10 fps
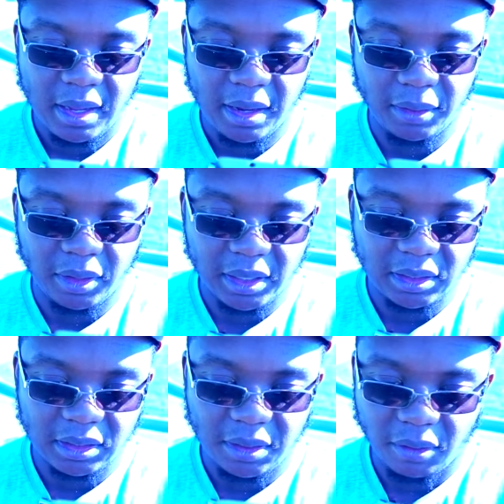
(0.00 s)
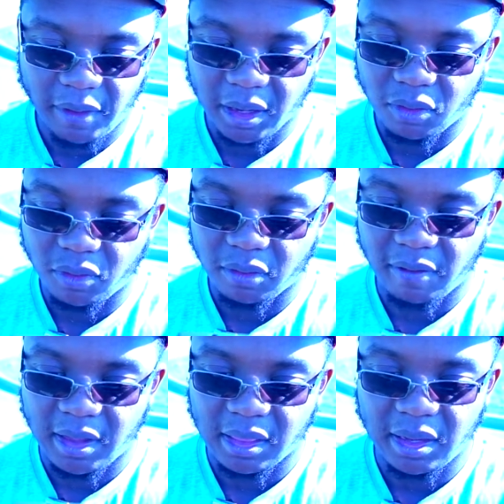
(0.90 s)
Even though there is a Team Go Rocket grunt
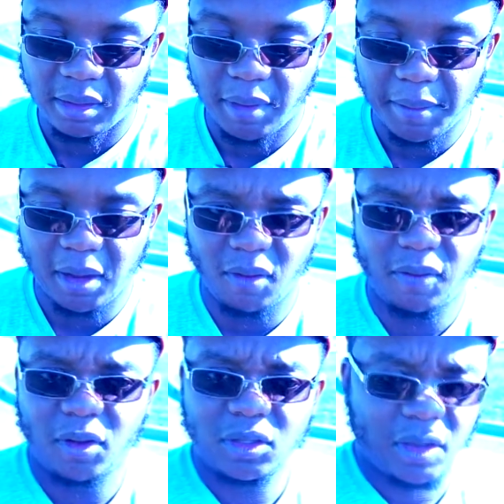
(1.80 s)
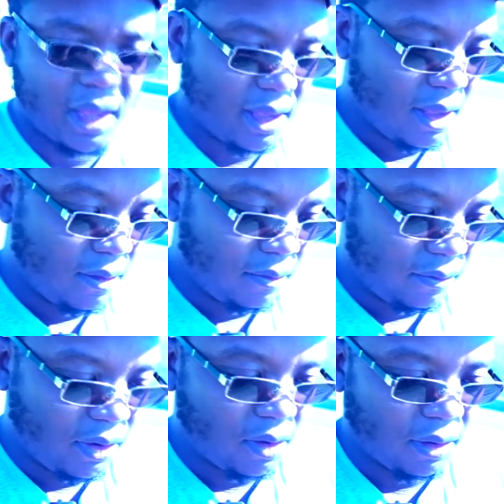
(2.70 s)
right there, but I'm not going to focus on that.
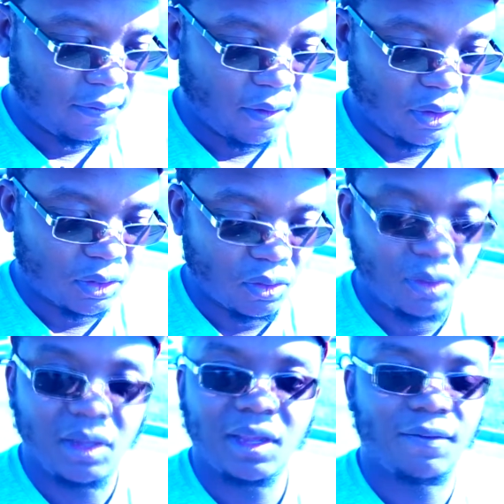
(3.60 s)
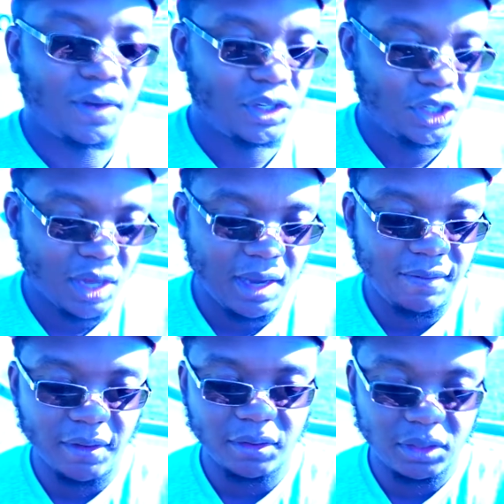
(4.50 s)
We're going to focus on looking for the shiny
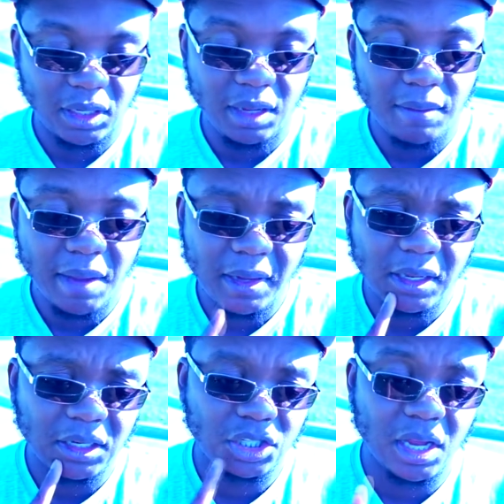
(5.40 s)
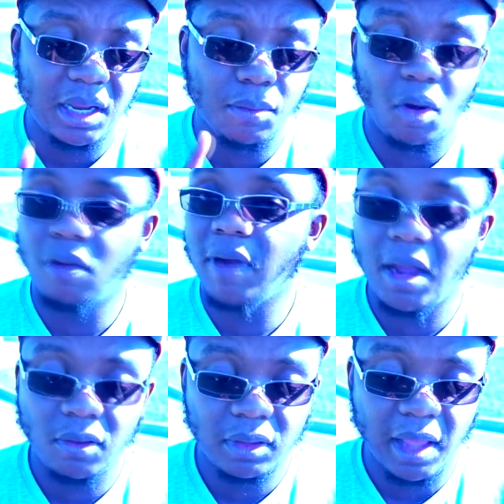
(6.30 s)
Ferroseed. Maybe another shiny
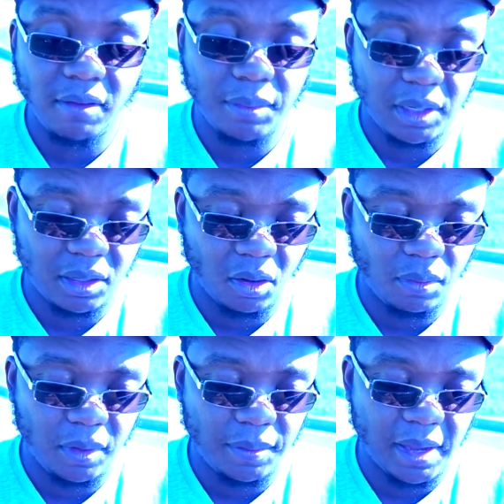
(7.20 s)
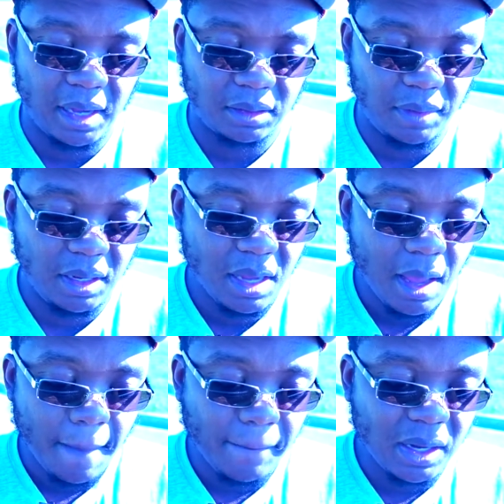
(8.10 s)
Marowak. That would be dope if you ask me.
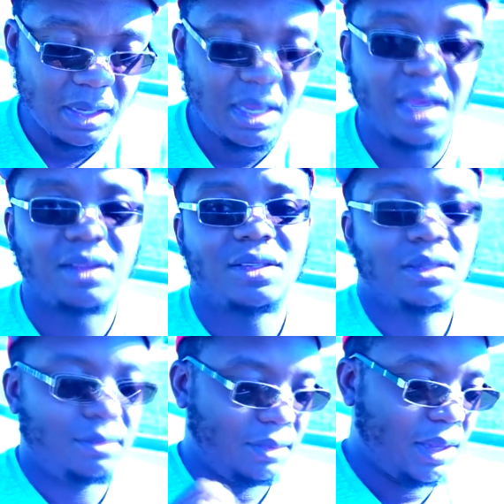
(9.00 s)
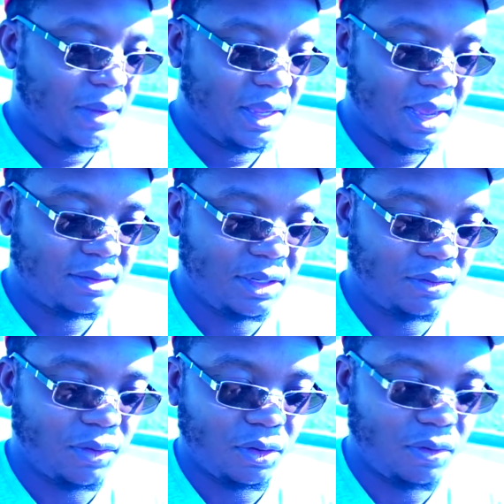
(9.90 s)
But yeah, let me capture this
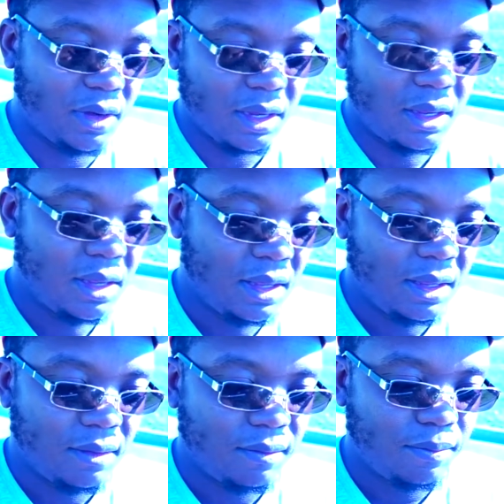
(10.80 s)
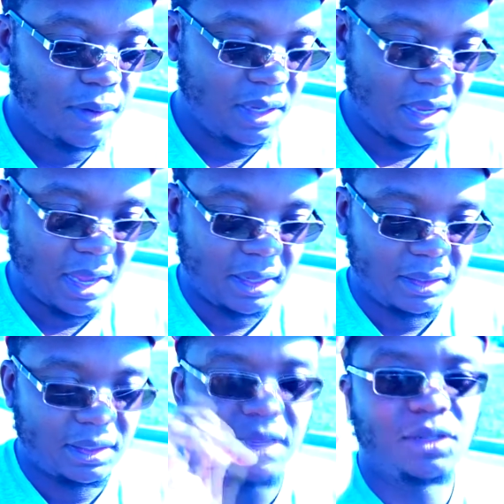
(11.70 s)
real quick. But yeah,
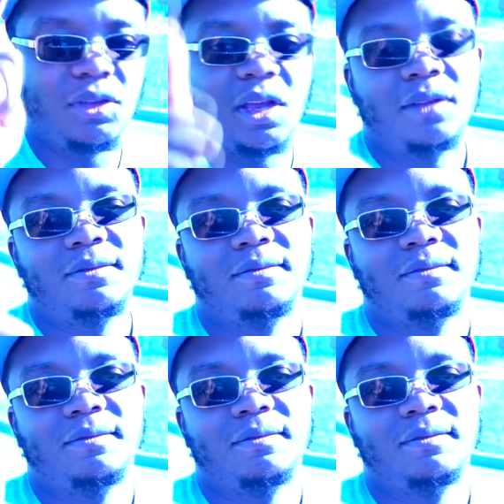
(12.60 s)
stay tuned, y'all.